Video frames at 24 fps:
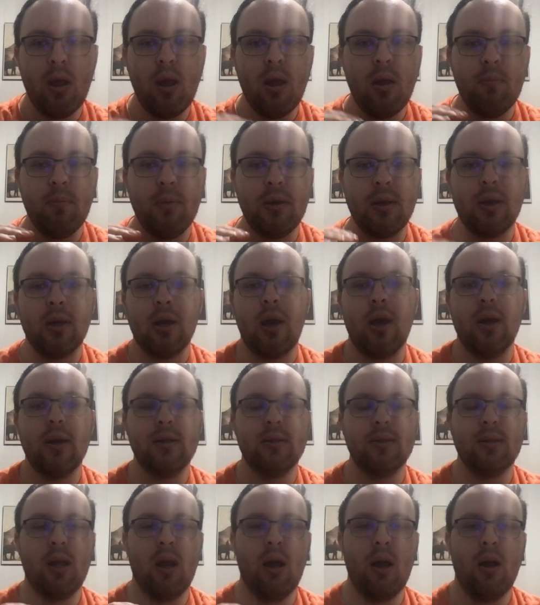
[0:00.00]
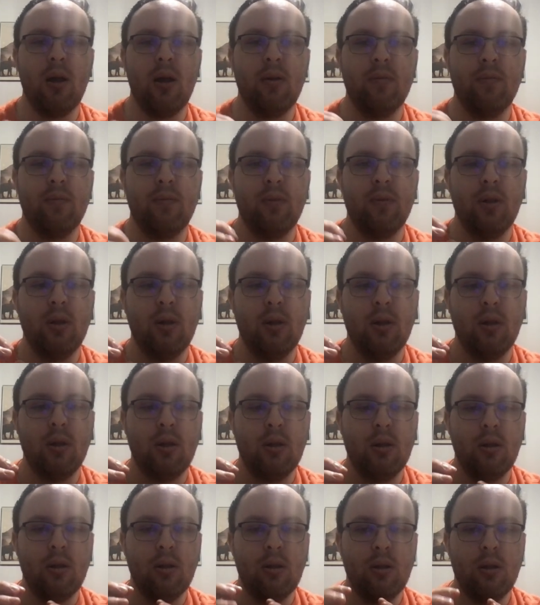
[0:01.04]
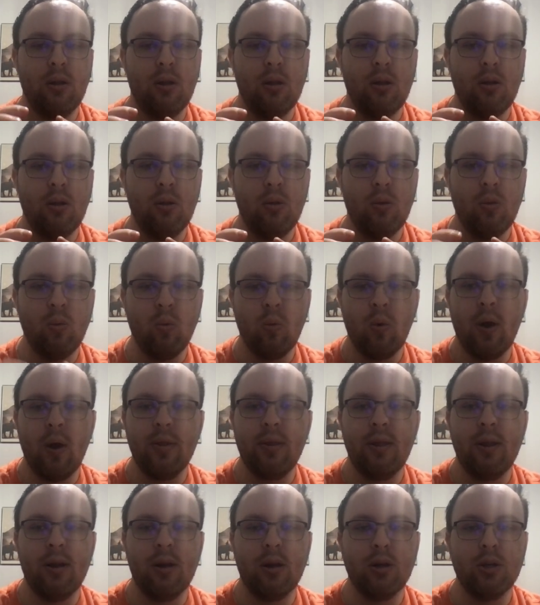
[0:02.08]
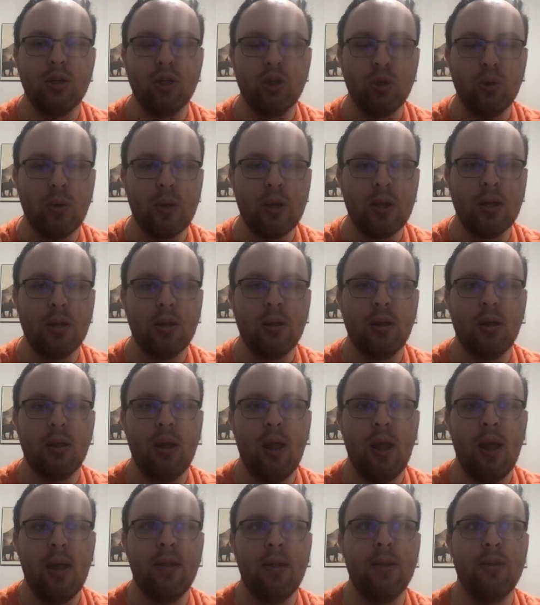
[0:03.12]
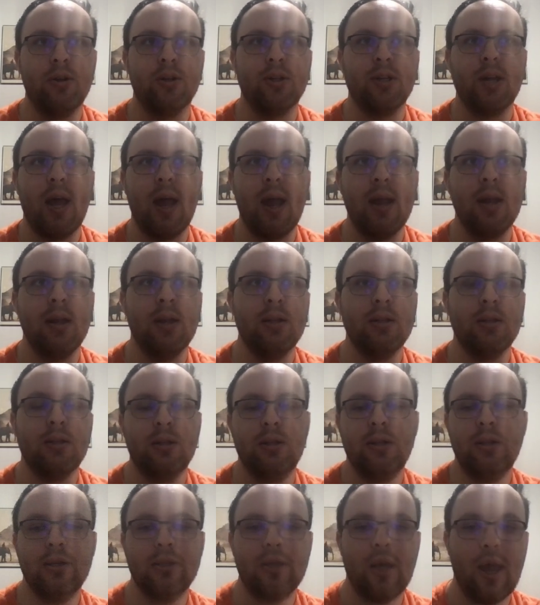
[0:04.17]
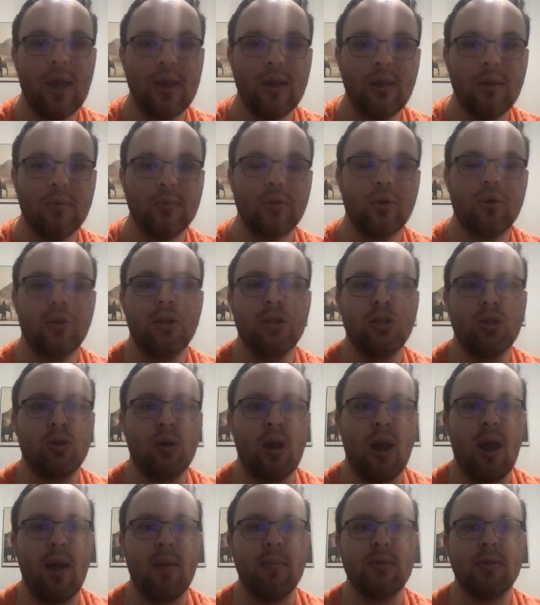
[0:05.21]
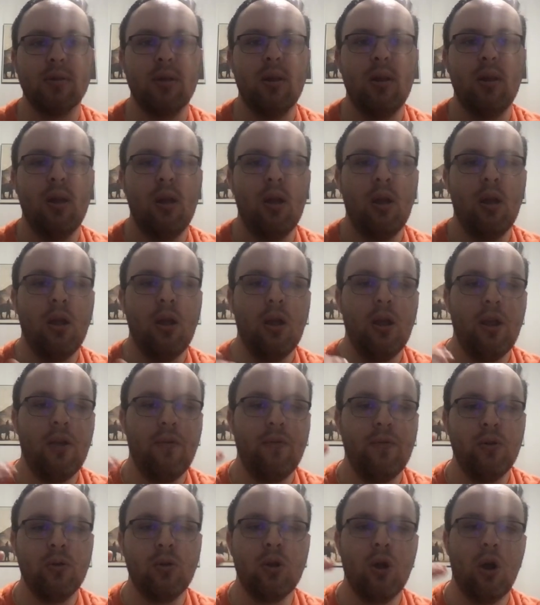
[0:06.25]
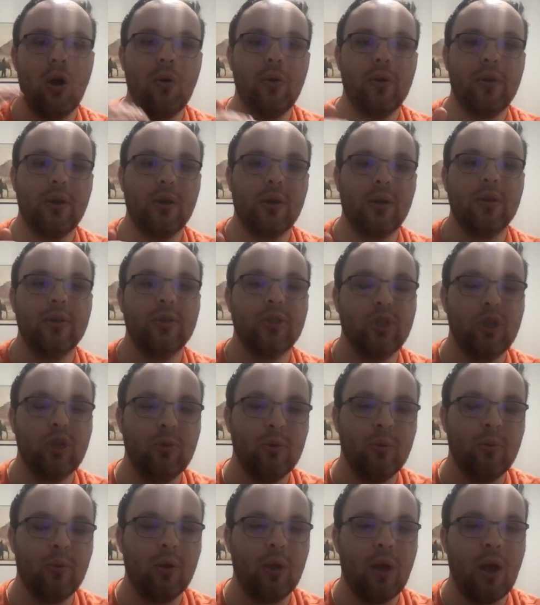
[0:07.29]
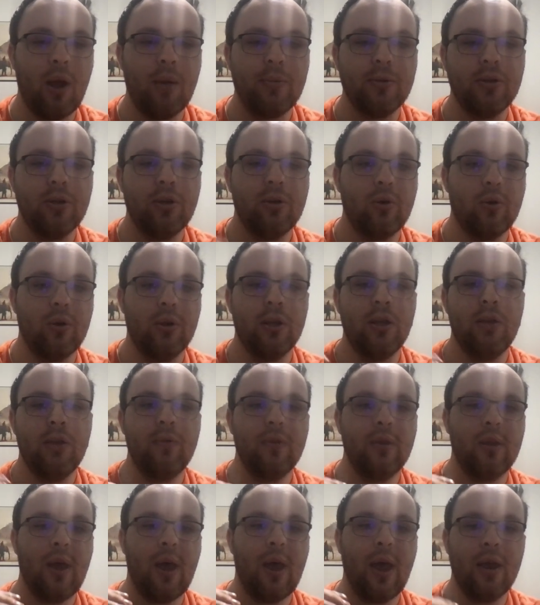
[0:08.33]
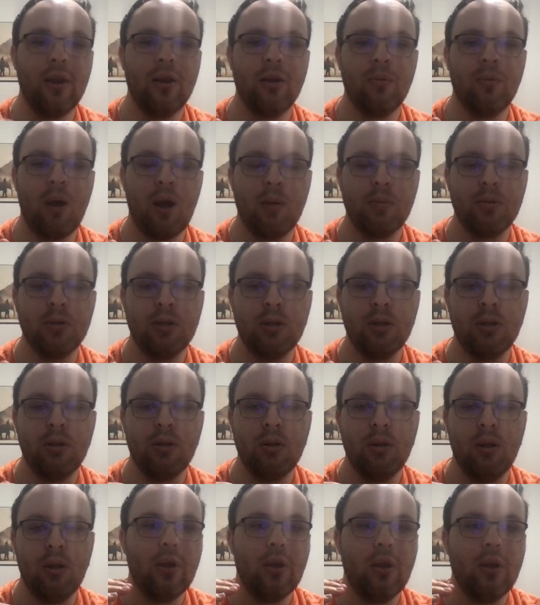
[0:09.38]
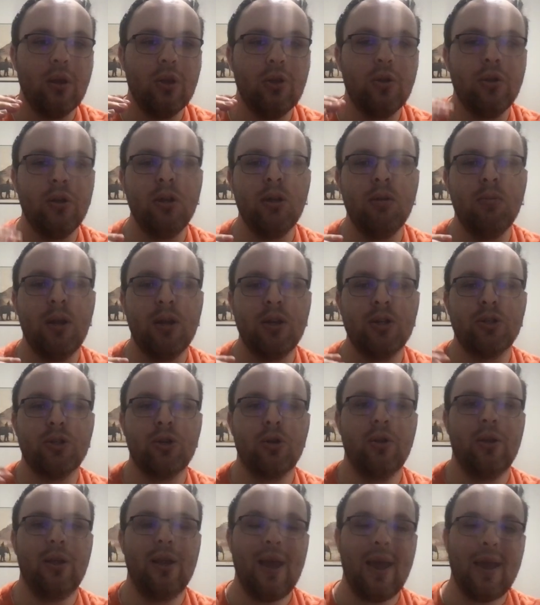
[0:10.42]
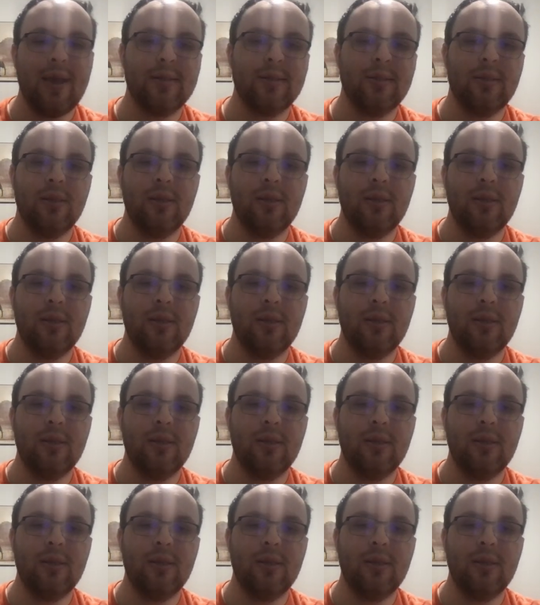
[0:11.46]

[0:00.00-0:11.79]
because of what they're doing and that they're tied into these items or these traps. If you go with the consumable option or even the item option, you need to make sure that as